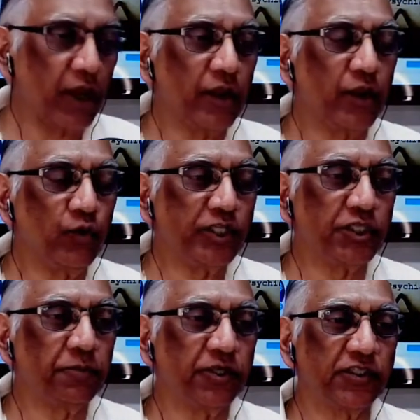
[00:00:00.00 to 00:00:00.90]
in which
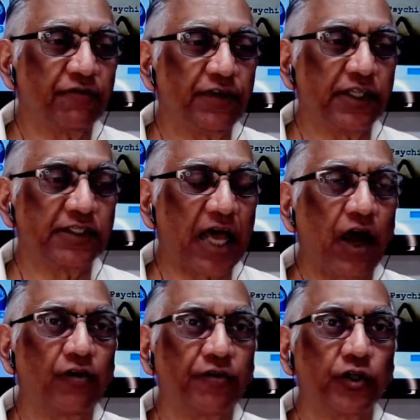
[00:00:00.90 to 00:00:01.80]
the person feels
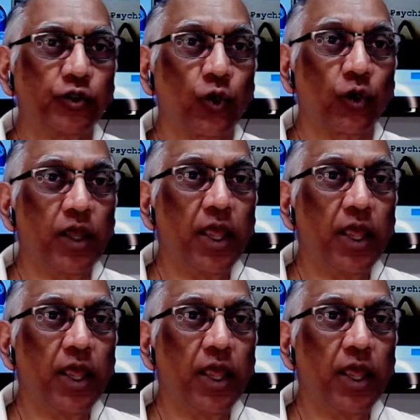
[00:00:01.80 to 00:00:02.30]
out of control.